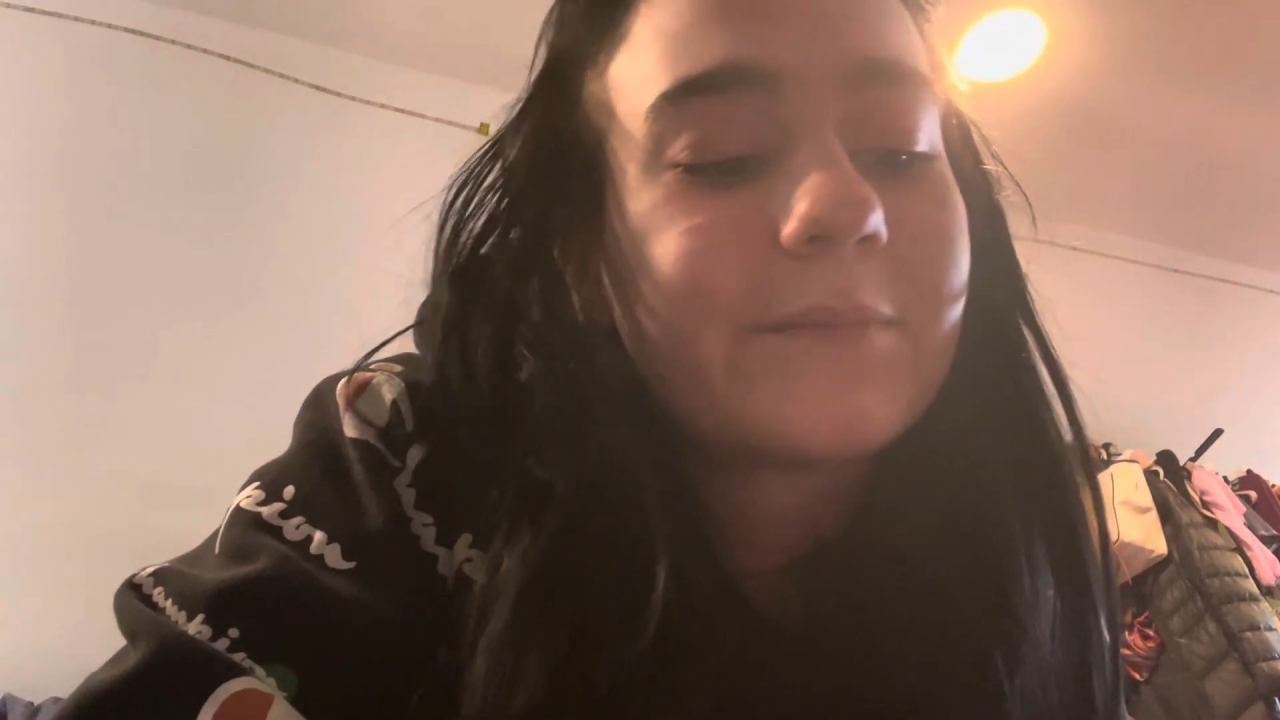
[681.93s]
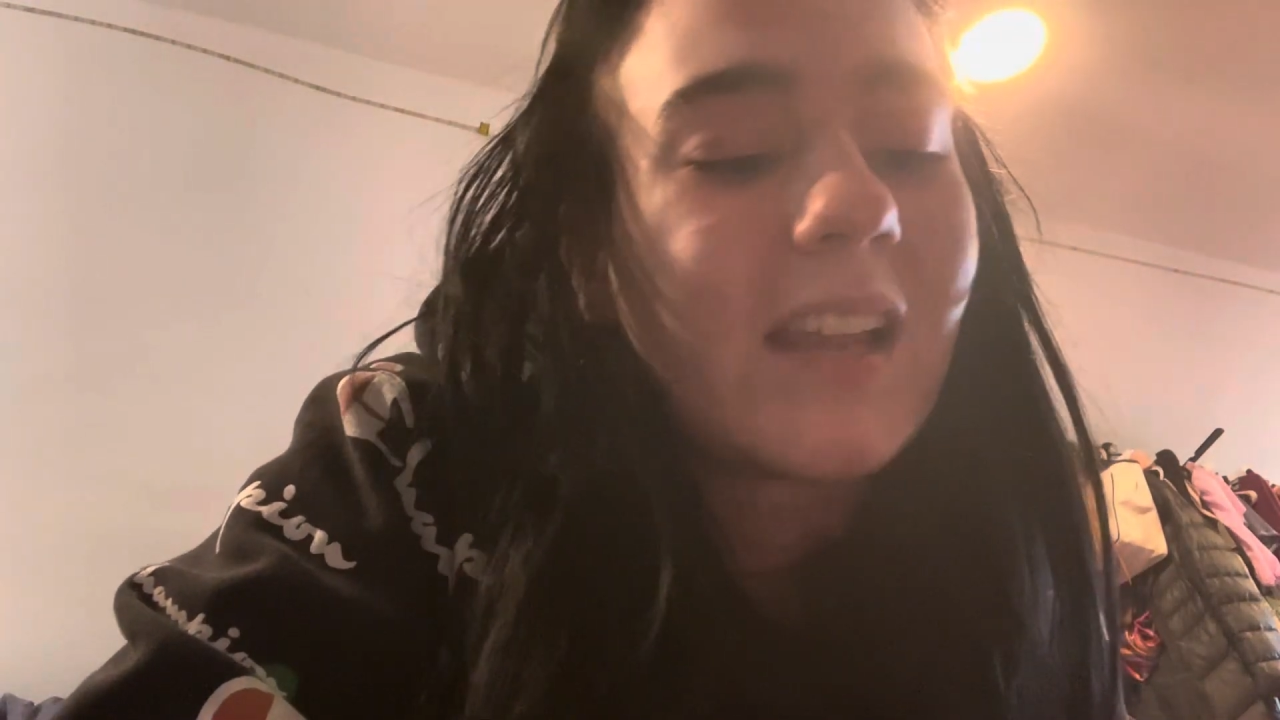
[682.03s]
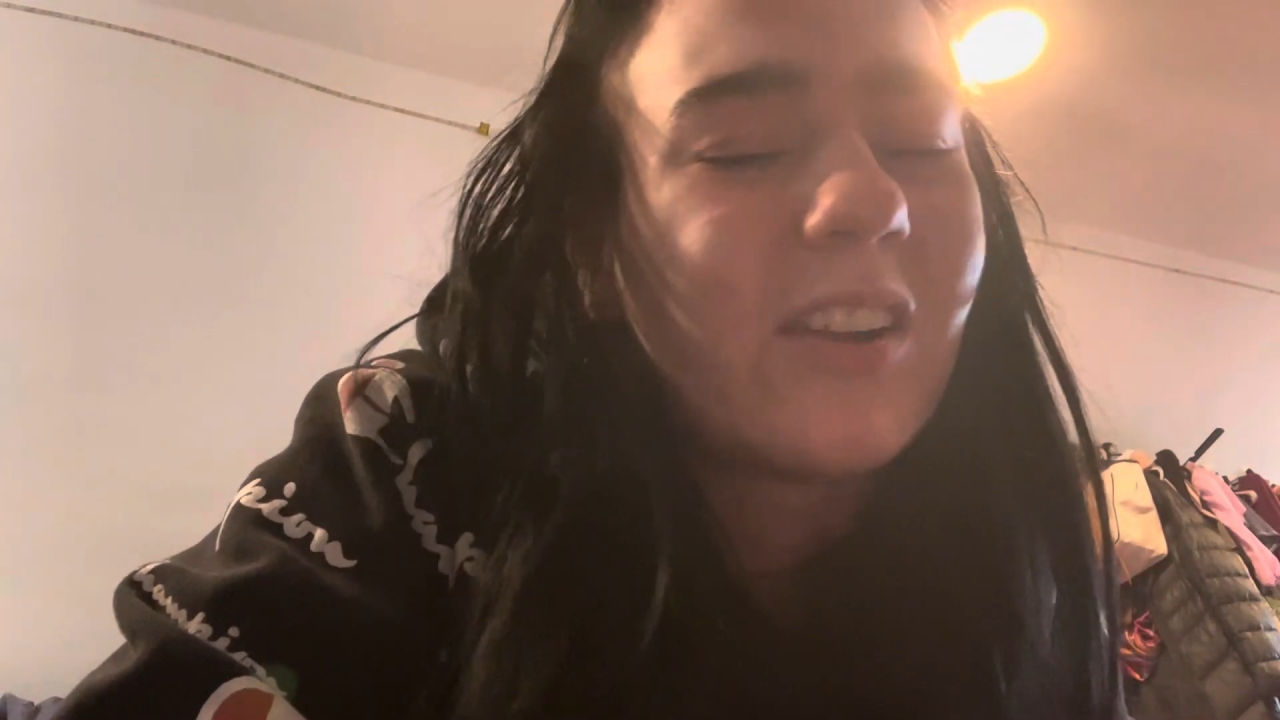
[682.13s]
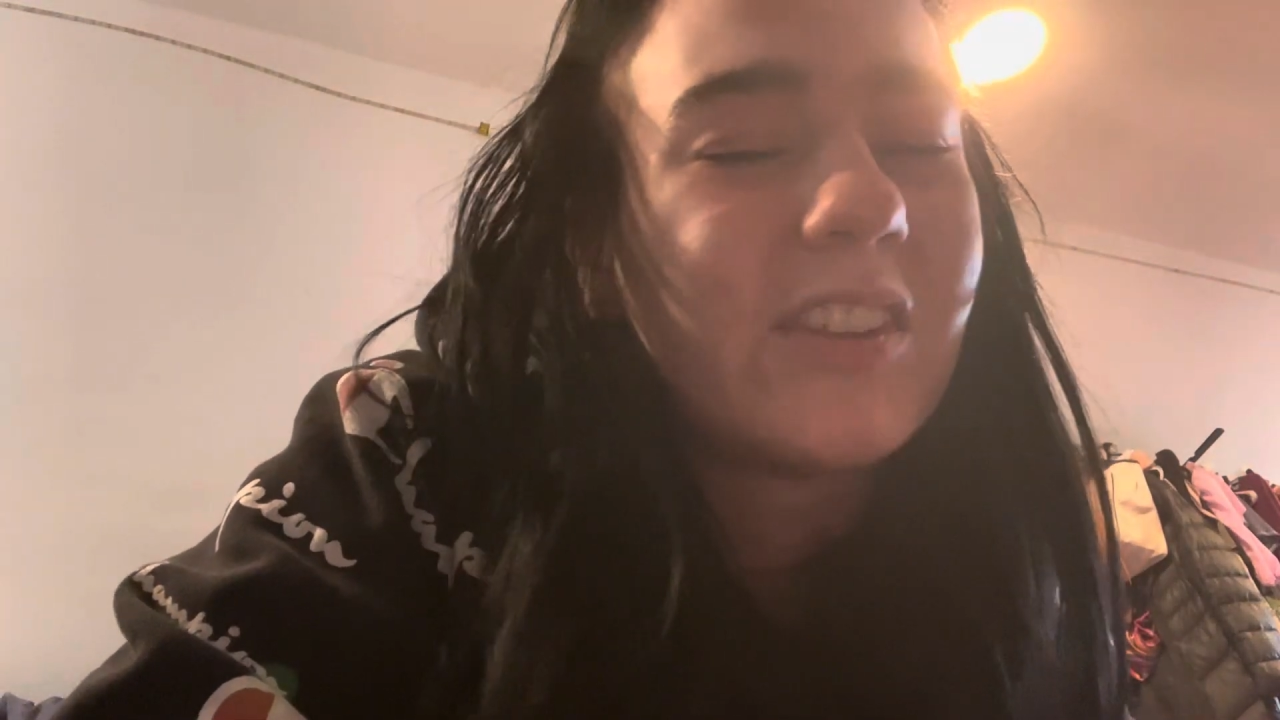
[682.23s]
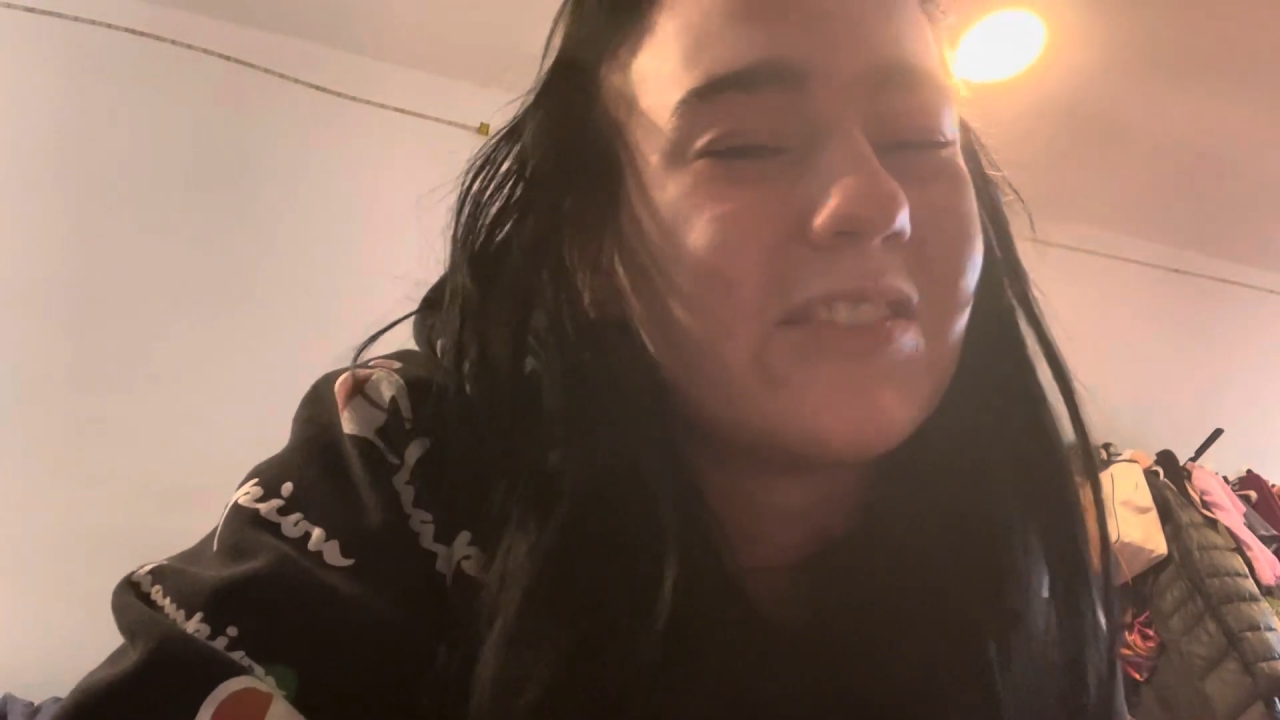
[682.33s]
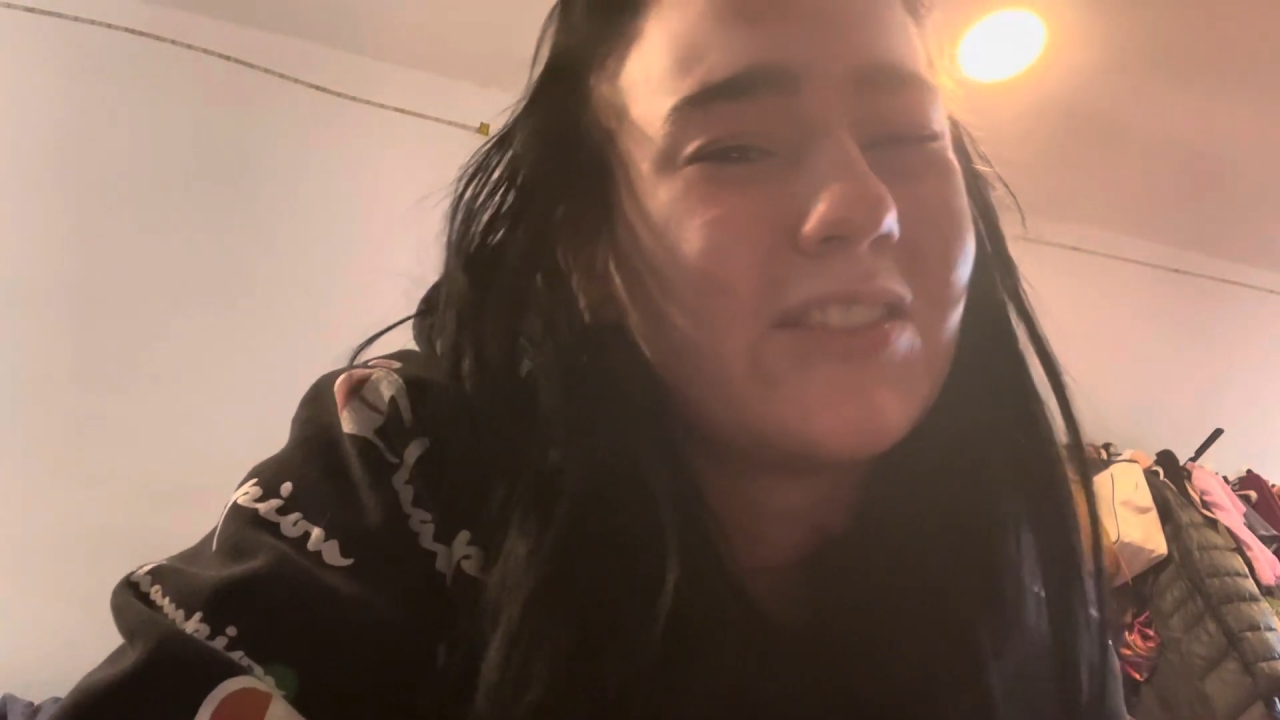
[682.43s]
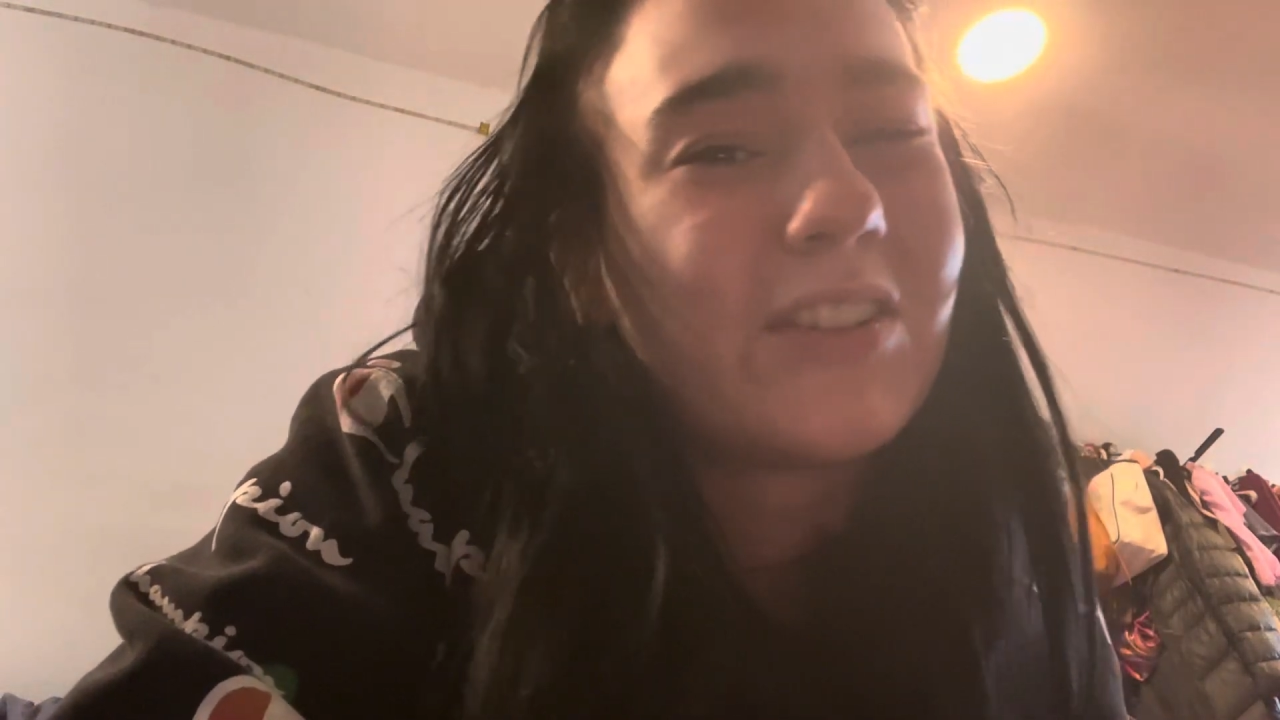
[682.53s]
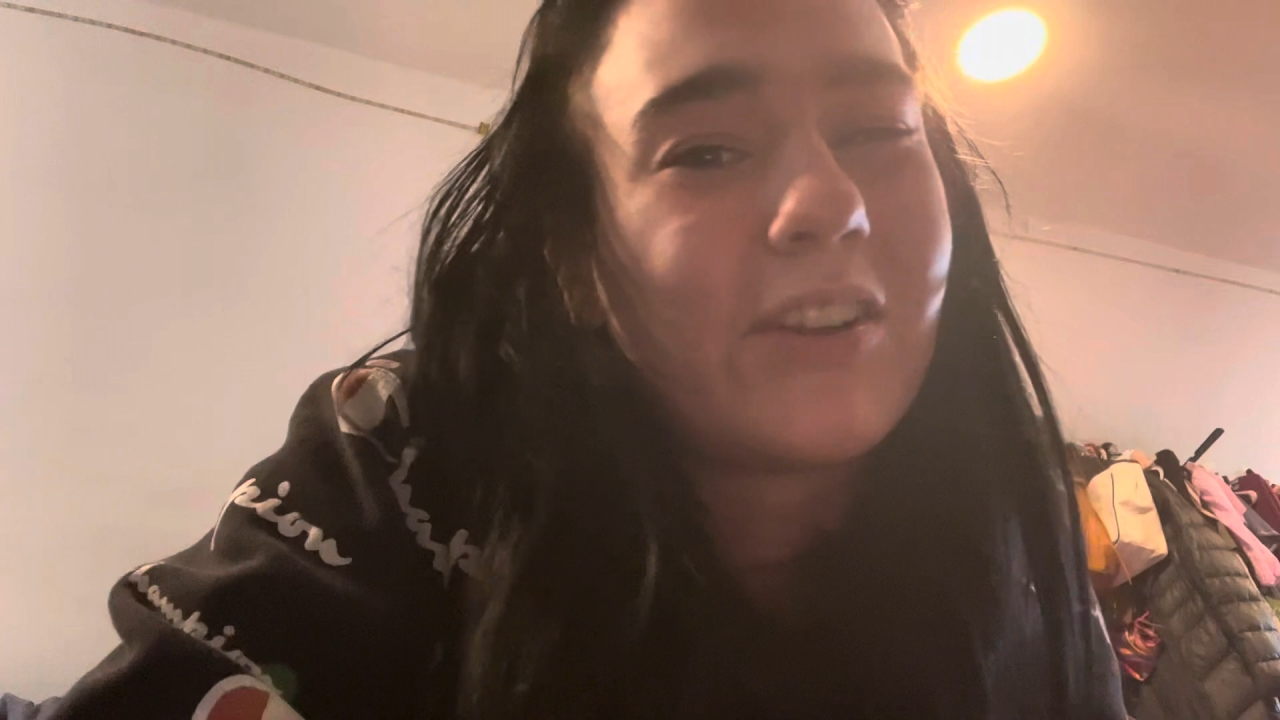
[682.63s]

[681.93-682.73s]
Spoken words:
I don't think she's going to